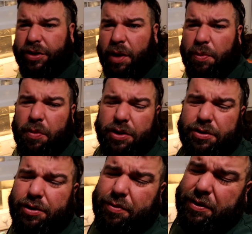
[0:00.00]
type of
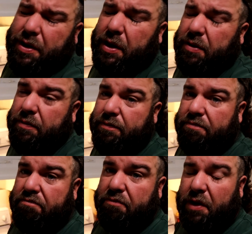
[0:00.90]
mushroom. It's like,
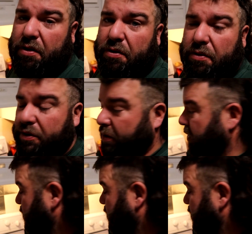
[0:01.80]
I don't know what they're gonna